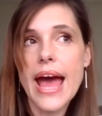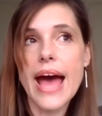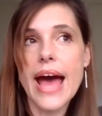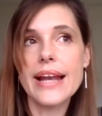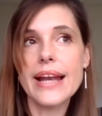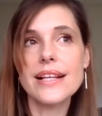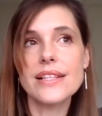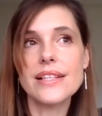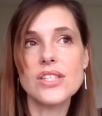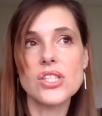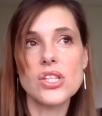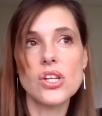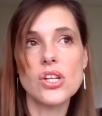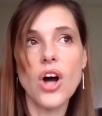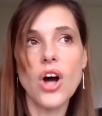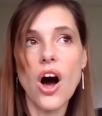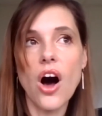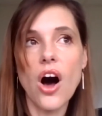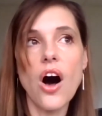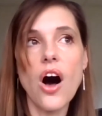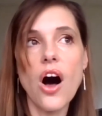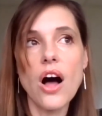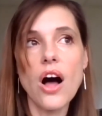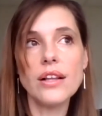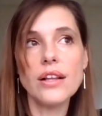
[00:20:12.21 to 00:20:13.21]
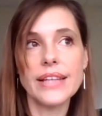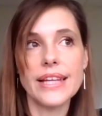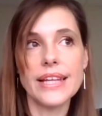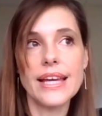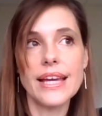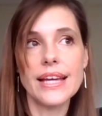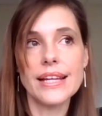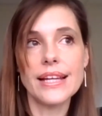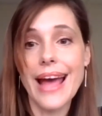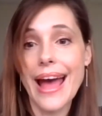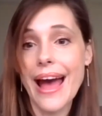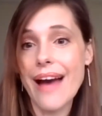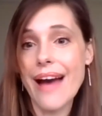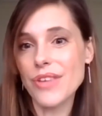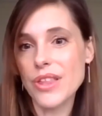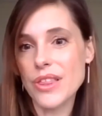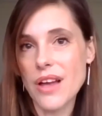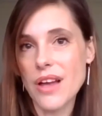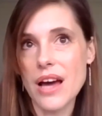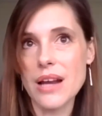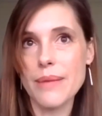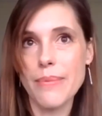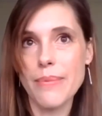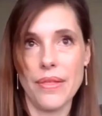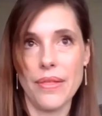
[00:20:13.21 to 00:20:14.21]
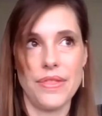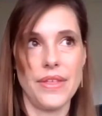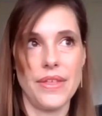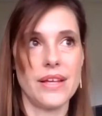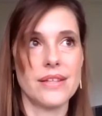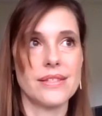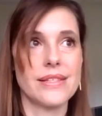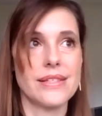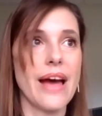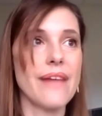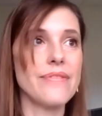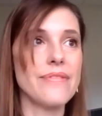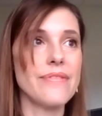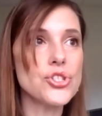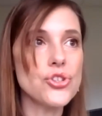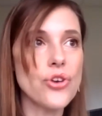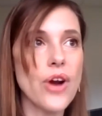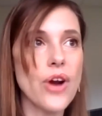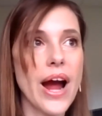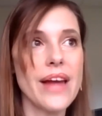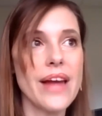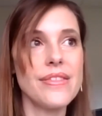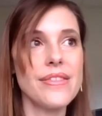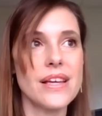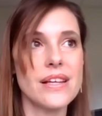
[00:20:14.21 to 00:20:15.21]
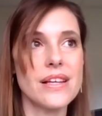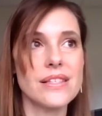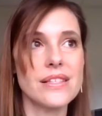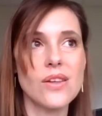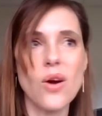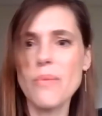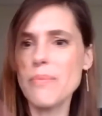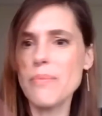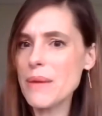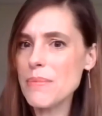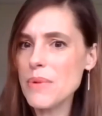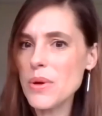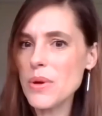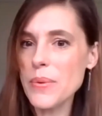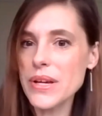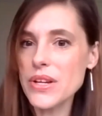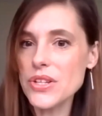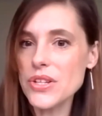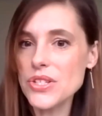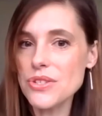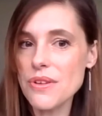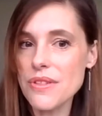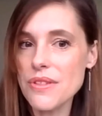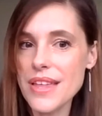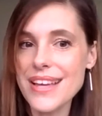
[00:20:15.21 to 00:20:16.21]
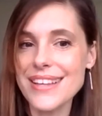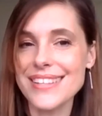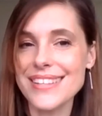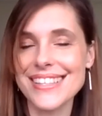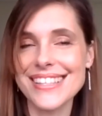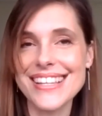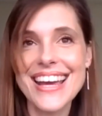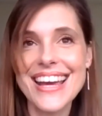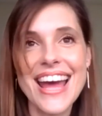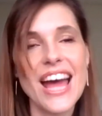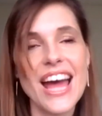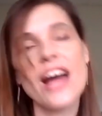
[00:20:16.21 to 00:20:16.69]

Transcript: And it's an all in, have you thought about this? Have you tried this? Oh, maybe we could do this.